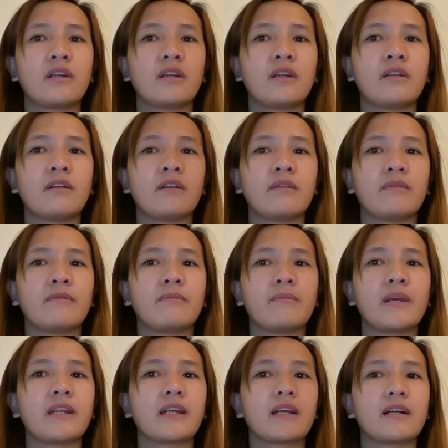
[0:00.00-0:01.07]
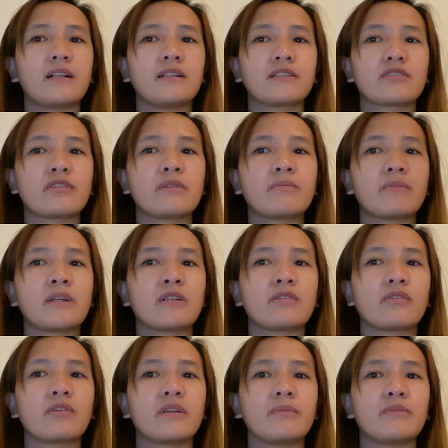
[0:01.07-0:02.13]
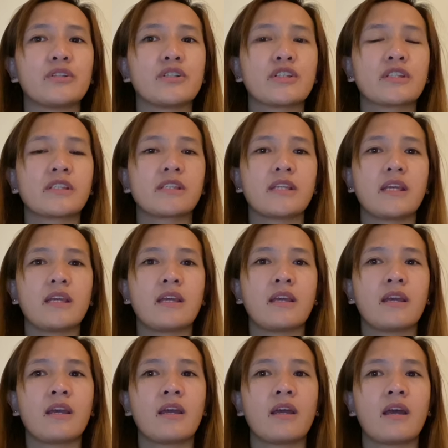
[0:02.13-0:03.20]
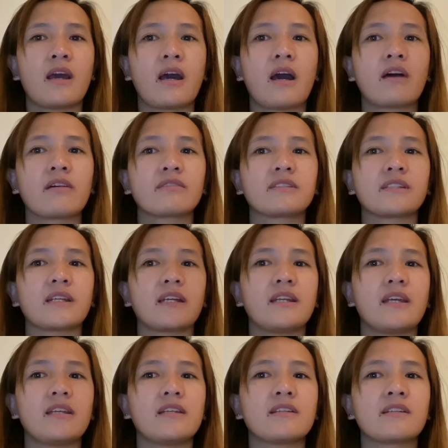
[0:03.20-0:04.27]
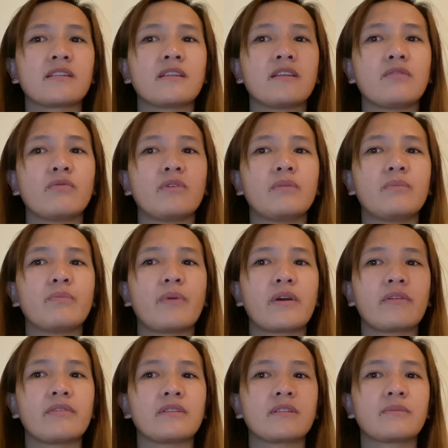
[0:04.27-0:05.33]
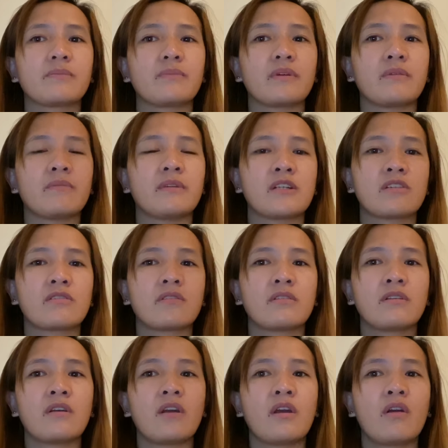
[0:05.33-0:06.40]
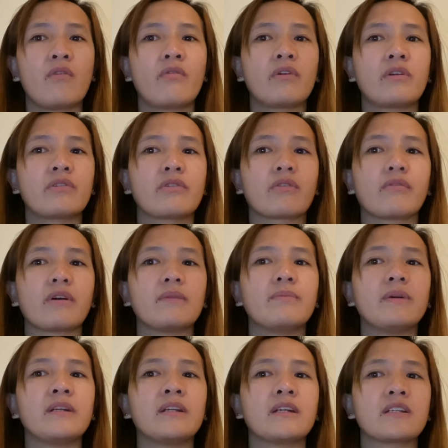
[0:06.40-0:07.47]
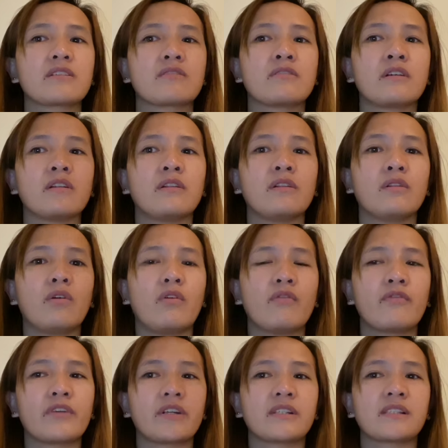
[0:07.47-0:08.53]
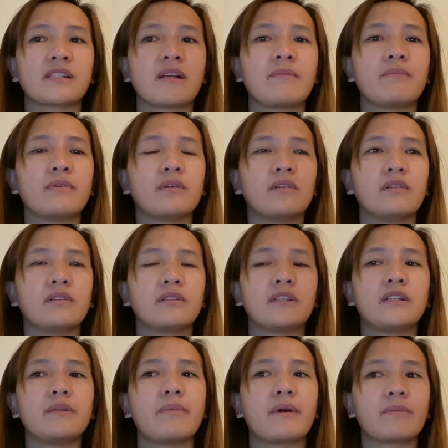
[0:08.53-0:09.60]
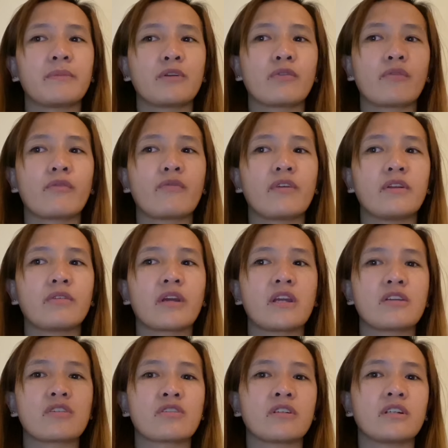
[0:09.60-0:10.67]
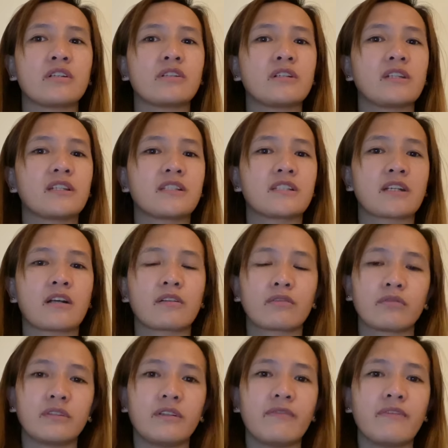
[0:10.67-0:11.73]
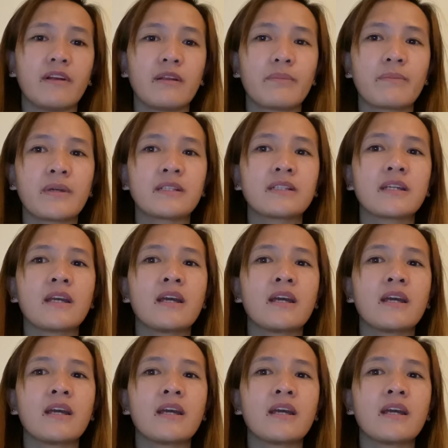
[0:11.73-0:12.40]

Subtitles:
in medical treatment or emergency, outside agency with parents' permission when required by national law, for example, the Department of Education in Early Childhood Development,